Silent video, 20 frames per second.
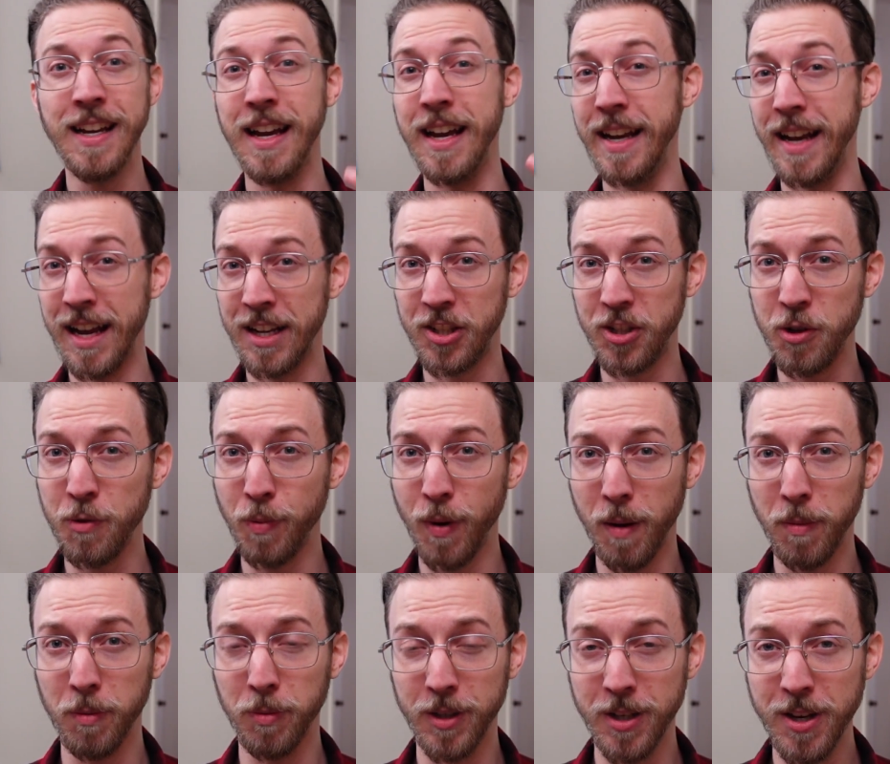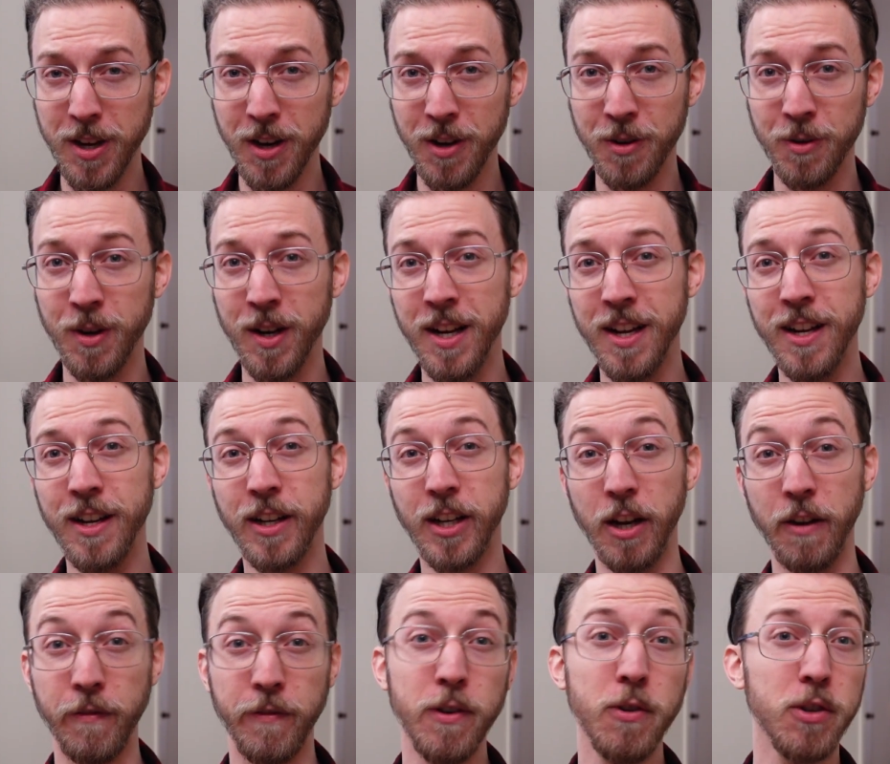And as you probably know,
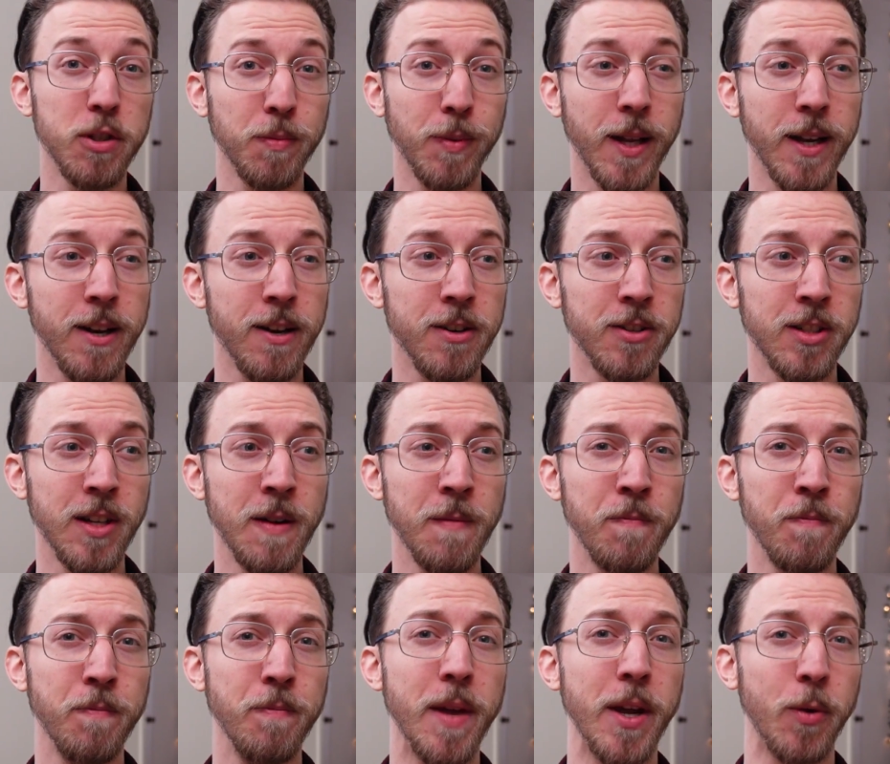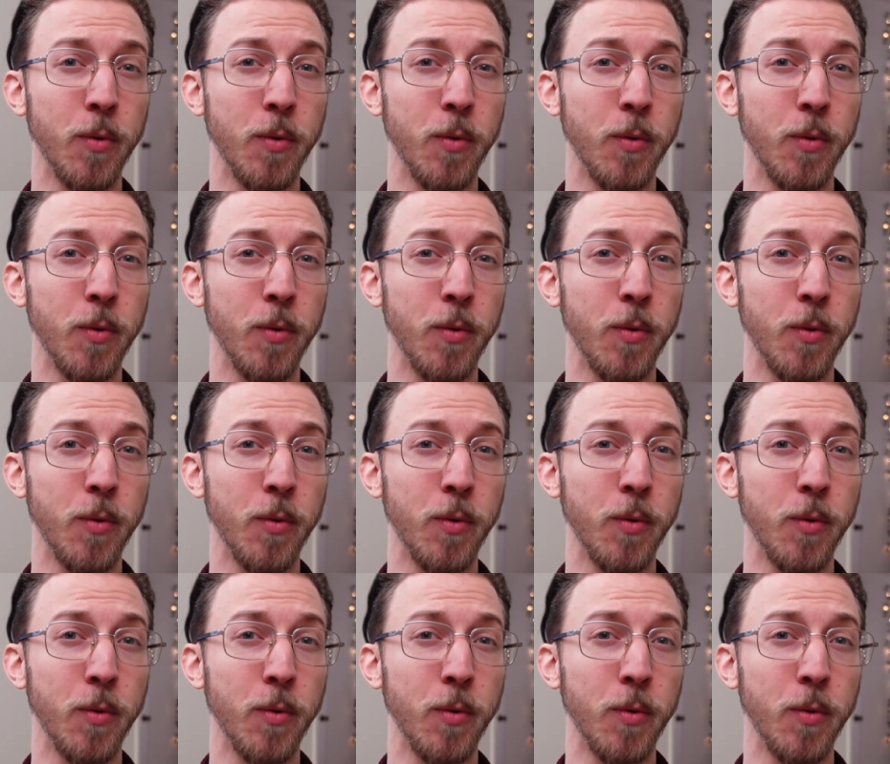confused players may